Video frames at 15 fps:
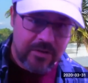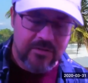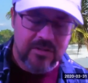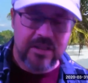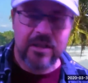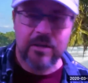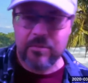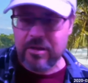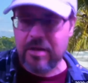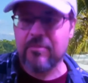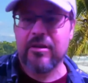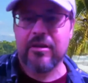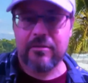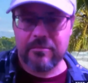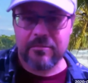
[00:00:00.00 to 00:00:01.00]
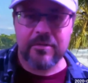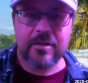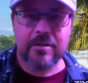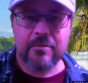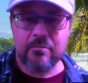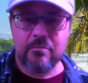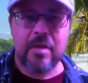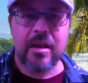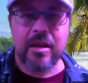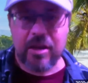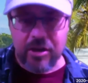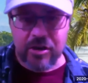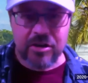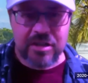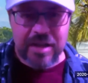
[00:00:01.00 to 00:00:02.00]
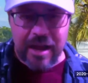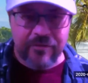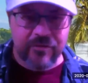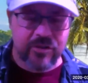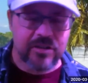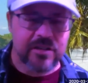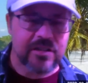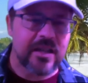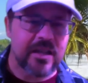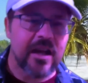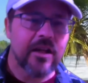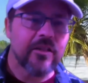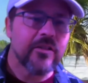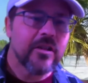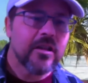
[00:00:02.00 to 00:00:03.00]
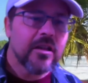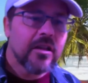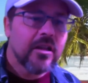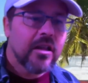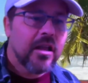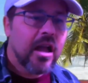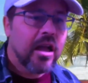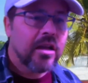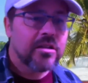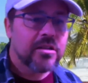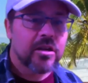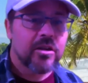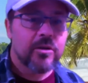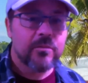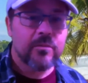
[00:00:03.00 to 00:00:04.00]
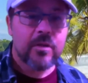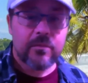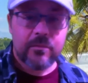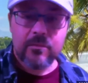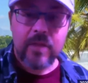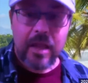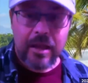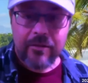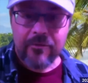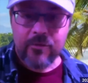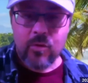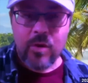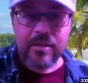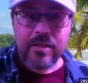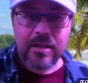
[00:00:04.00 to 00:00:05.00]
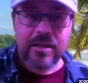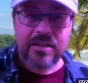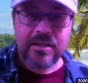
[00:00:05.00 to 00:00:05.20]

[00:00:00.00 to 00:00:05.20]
seen it, but I mean, many years after his death. And so, like, for one thing is